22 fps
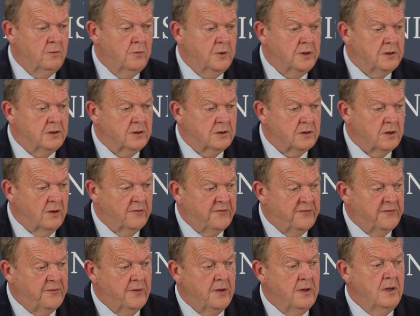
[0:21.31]
which is of
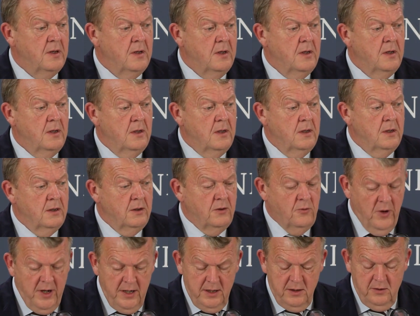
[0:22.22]

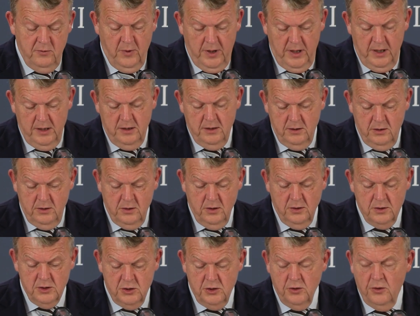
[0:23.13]
great, great
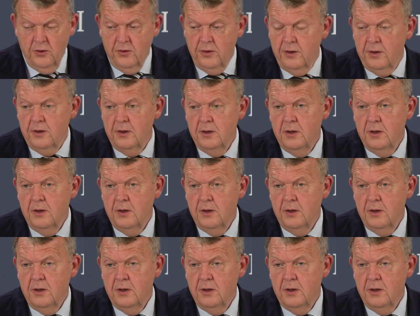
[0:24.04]
concern.